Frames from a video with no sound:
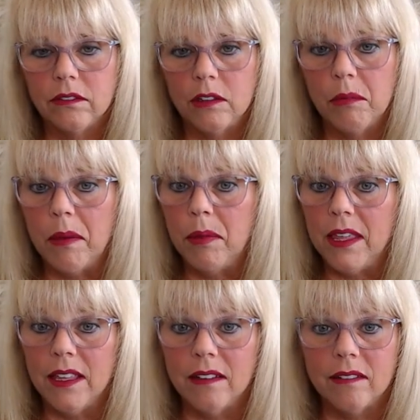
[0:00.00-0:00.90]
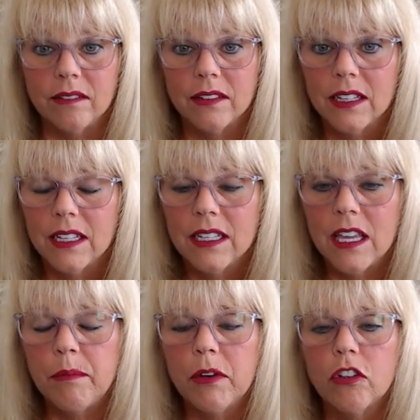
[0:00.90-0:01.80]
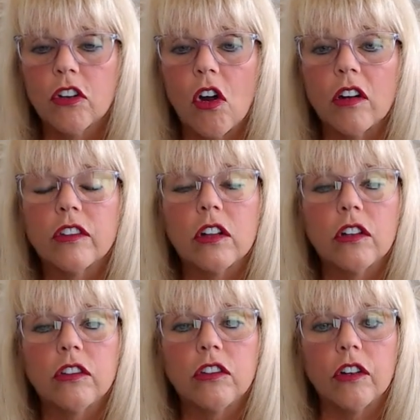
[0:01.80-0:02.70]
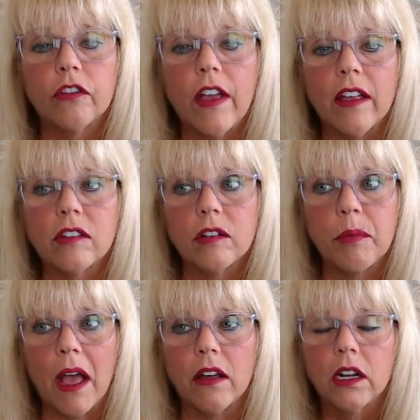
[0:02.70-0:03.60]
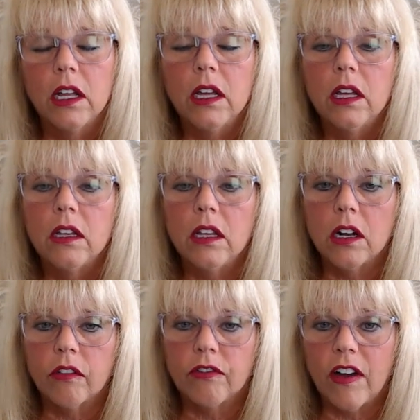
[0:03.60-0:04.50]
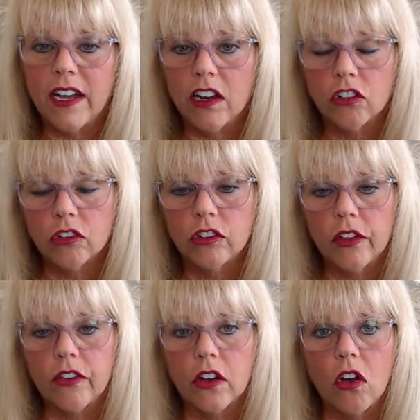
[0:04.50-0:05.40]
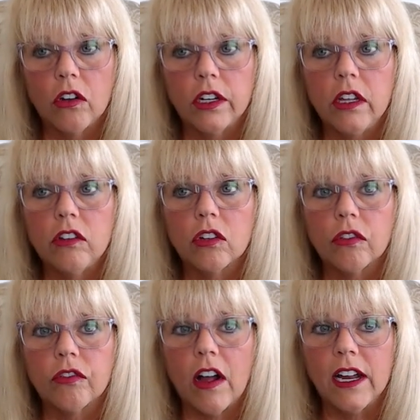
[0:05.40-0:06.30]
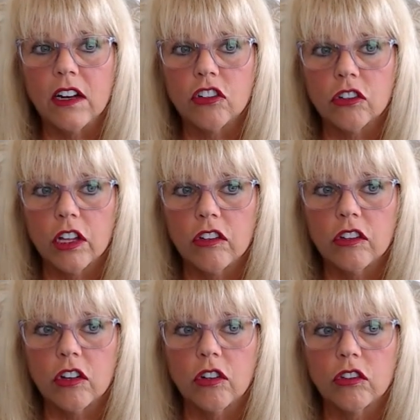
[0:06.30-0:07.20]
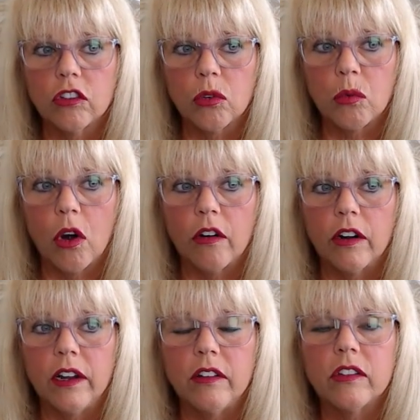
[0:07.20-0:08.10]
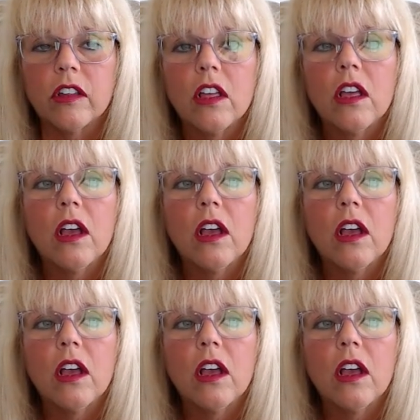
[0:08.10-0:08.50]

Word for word: You may be keeping your cards close to your vest about, you know, financial difficulties or financial concerns or worries.